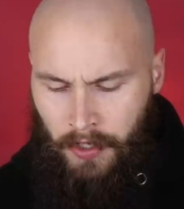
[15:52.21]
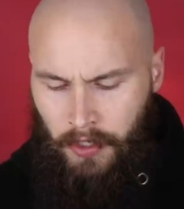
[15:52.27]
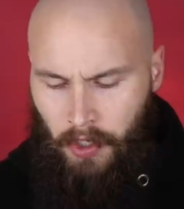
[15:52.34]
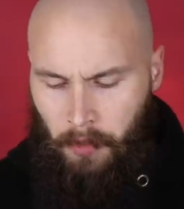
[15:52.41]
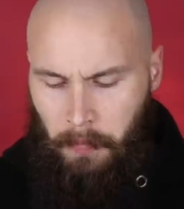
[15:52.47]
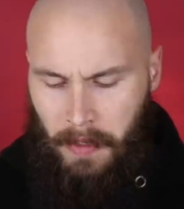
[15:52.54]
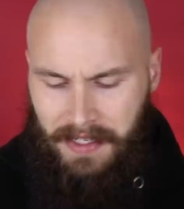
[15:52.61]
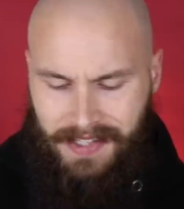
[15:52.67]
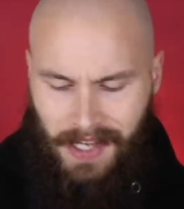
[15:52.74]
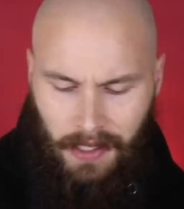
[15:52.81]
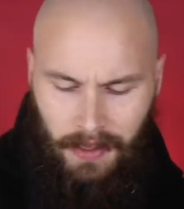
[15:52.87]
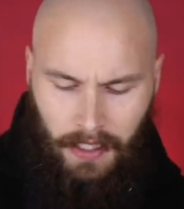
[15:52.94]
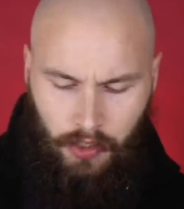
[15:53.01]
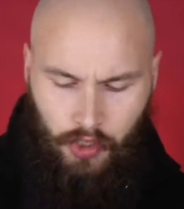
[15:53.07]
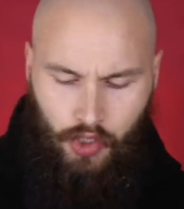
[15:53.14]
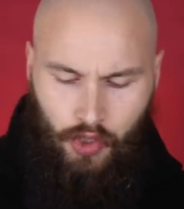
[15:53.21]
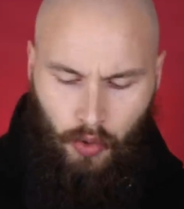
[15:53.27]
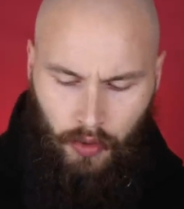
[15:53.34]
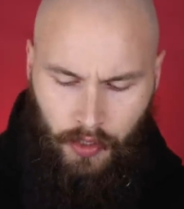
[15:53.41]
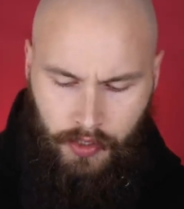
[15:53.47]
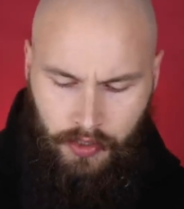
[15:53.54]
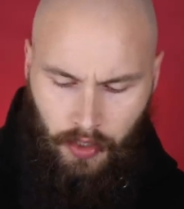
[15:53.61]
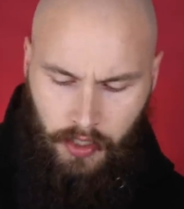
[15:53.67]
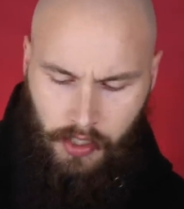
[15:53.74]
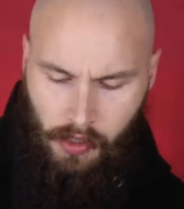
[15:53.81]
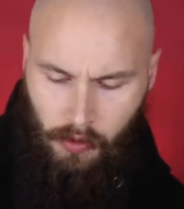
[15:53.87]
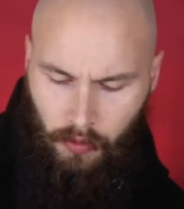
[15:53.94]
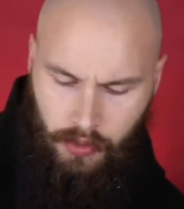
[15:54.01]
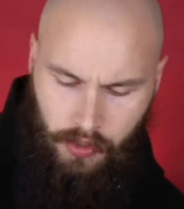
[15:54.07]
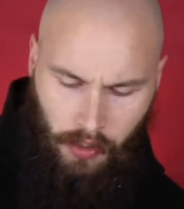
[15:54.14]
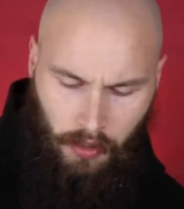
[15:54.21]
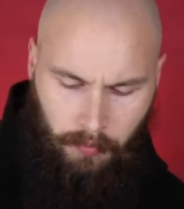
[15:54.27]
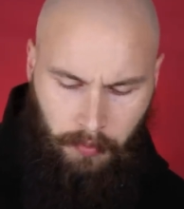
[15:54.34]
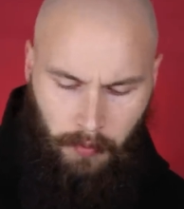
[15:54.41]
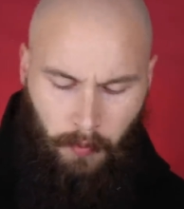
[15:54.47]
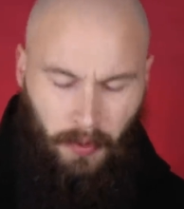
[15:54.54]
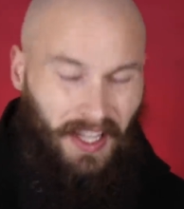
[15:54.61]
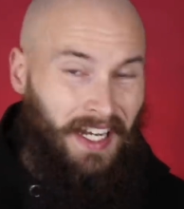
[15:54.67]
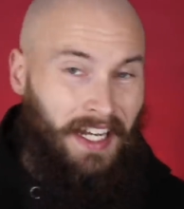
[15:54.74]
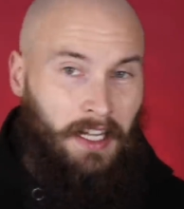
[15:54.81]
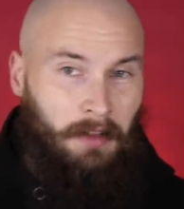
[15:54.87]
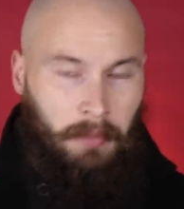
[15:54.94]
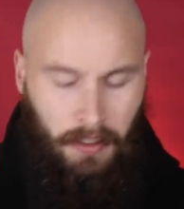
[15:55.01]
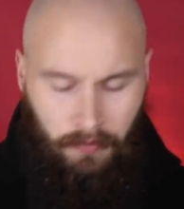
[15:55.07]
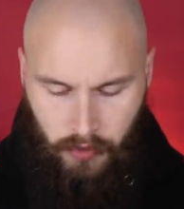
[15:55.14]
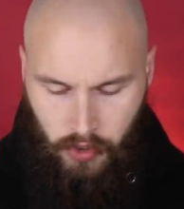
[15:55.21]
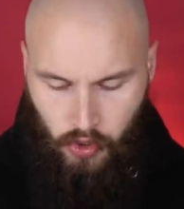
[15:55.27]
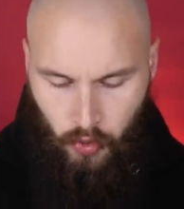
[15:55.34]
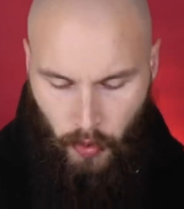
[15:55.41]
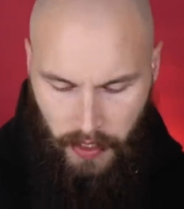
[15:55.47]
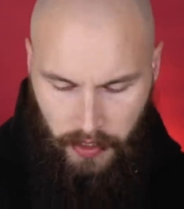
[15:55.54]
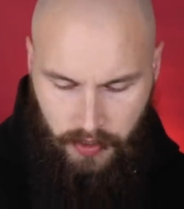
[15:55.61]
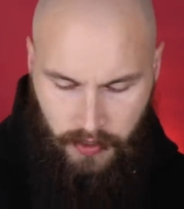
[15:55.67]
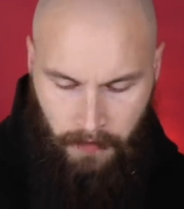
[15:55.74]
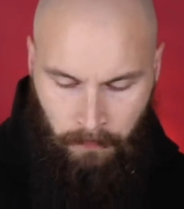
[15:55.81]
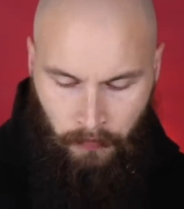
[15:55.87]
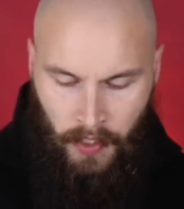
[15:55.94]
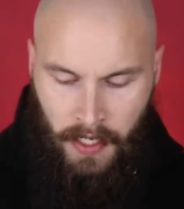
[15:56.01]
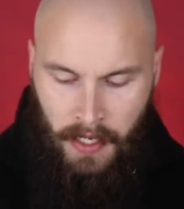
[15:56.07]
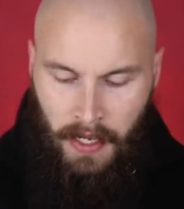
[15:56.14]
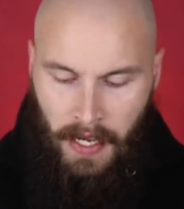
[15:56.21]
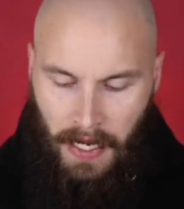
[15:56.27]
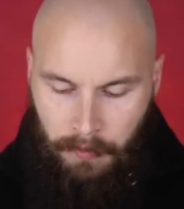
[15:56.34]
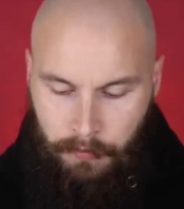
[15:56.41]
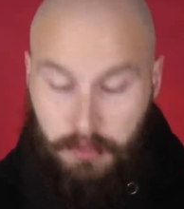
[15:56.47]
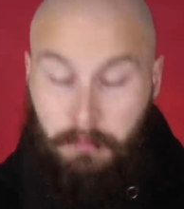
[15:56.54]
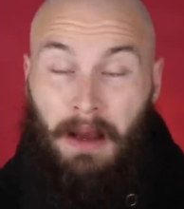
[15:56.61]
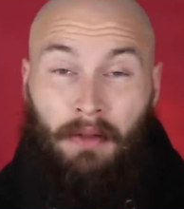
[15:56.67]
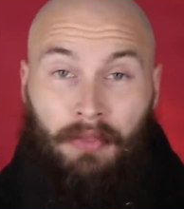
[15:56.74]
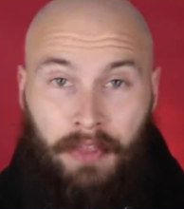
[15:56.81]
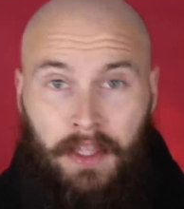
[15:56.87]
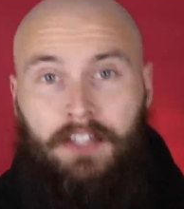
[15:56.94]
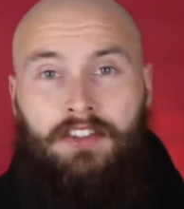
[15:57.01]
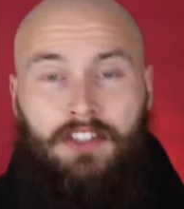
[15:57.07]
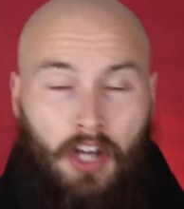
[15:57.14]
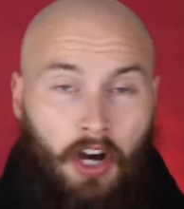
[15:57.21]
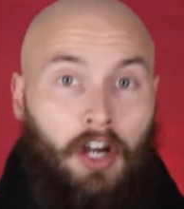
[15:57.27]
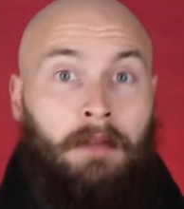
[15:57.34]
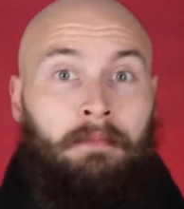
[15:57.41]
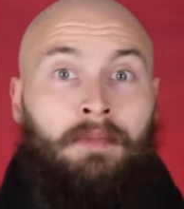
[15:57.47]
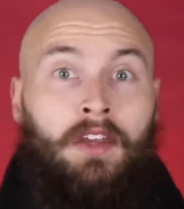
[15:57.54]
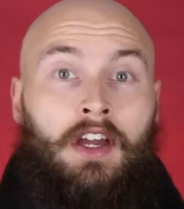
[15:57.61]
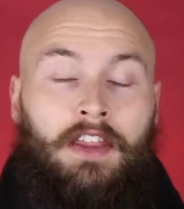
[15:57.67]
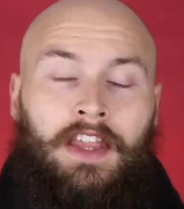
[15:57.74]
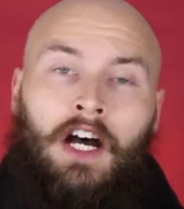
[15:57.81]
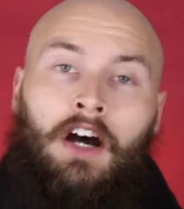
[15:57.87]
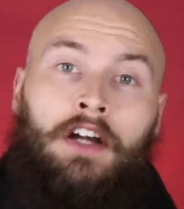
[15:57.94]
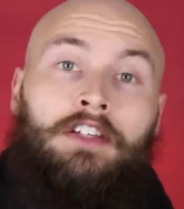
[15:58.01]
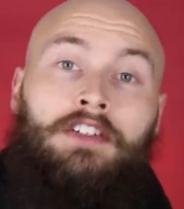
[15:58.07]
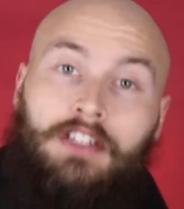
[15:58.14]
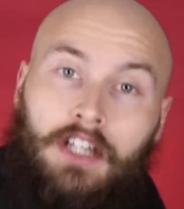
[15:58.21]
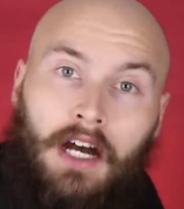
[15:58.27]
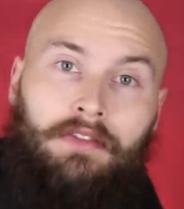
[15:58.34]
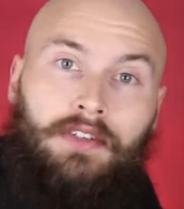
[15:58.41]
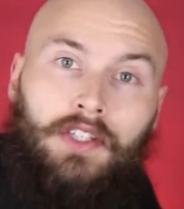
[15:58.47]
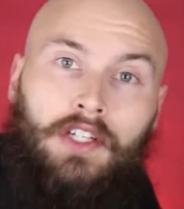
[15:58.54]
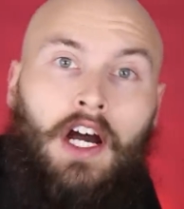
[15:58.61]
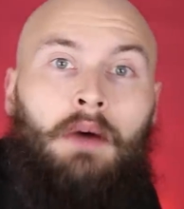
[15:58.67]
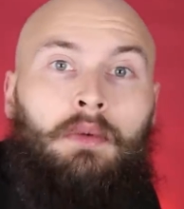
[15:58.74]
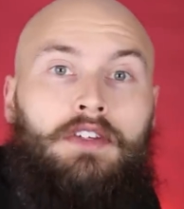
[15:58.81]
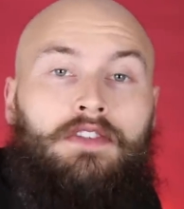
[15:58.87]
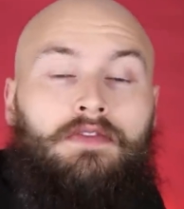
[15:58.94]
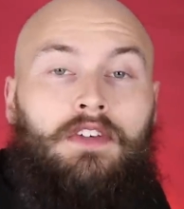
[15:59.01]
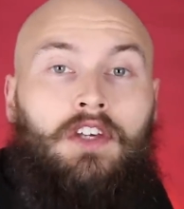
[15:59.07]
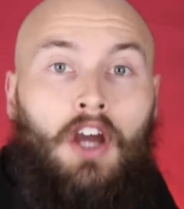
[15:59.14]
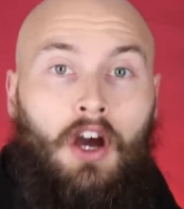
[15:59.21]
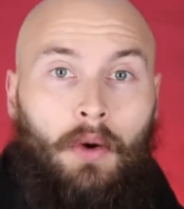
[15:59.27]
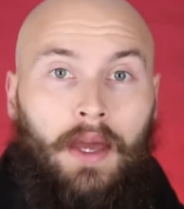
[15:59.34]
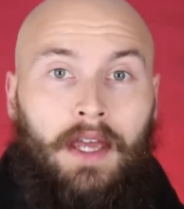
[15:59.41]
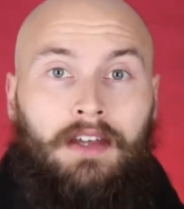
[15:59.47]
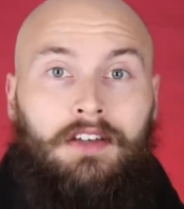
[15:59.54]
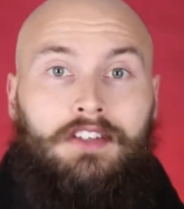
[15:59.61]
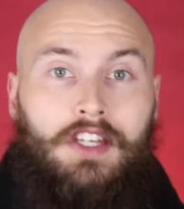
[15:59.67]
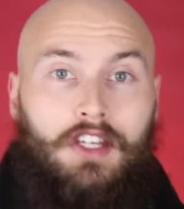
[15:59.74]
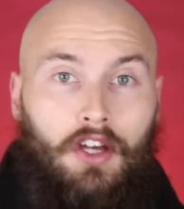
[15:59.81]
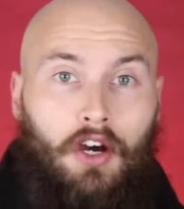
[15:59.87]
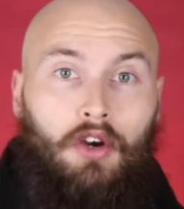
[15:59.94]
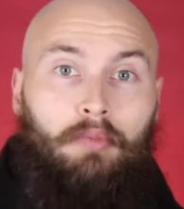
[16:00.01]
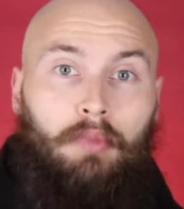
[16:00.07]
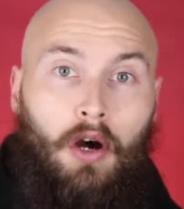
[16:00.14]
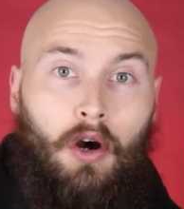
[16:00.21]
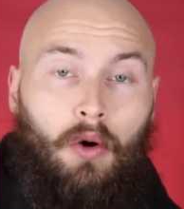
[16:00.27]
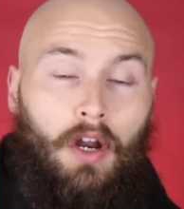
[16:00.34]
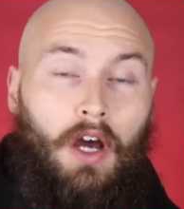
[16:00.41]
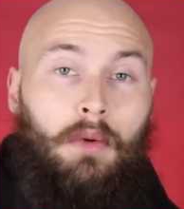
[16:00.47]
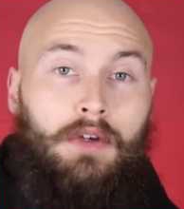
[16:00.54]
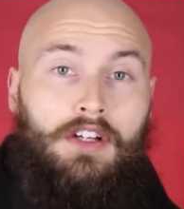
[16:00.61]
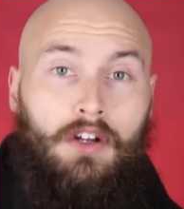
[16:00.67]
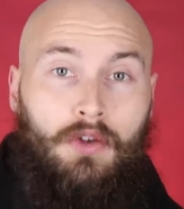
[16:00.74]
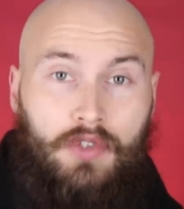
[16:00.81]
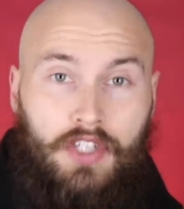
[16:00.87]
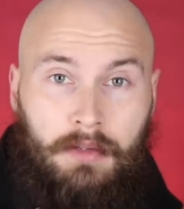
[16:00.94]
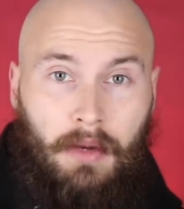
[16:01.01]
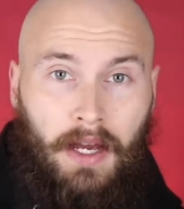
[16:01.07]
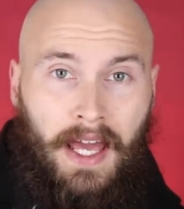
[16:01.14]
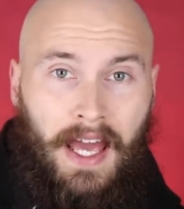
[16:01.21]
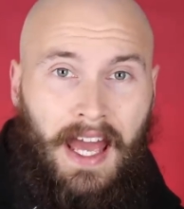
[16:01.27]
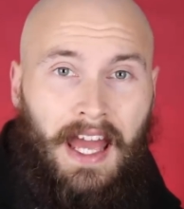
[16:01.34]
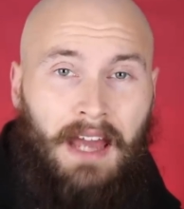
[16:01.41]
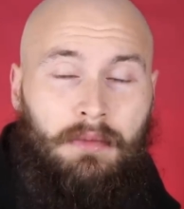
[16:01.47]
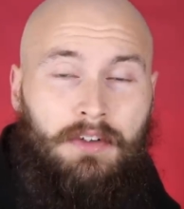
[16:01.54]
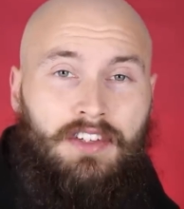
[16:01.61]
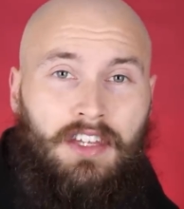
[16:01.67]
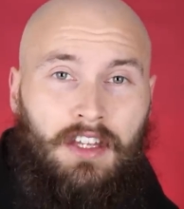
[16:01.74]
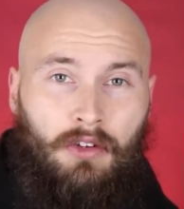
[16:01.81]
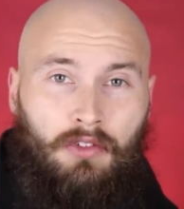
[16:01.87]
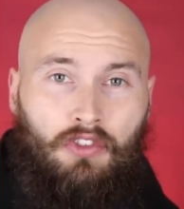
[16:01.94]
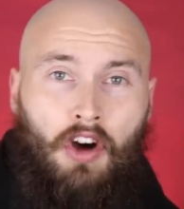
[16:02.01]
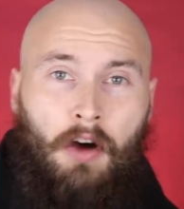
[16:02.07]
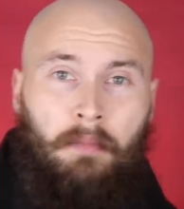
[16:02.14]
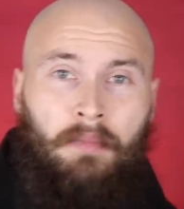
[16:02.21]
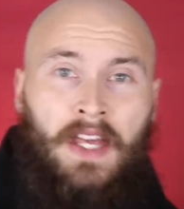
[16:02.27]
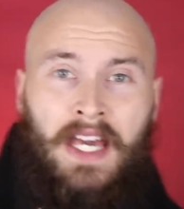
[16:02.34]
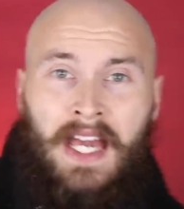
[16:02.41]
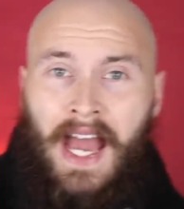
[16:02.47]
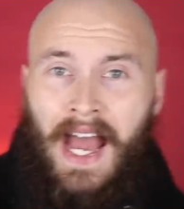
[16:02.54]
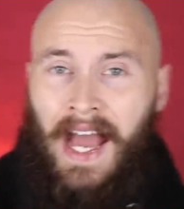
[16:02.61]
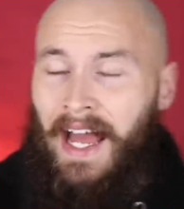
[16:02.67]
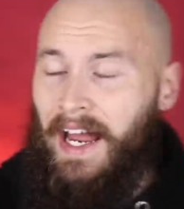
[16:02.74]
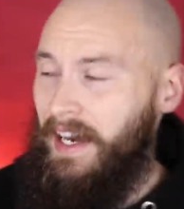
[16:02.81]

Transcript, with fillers: you know, maintain that short on the sides, longer on top, but with a little bit of a twist. And it was about this time that I discovered I was going to go bald. I was losing my hair. It was thin on top. And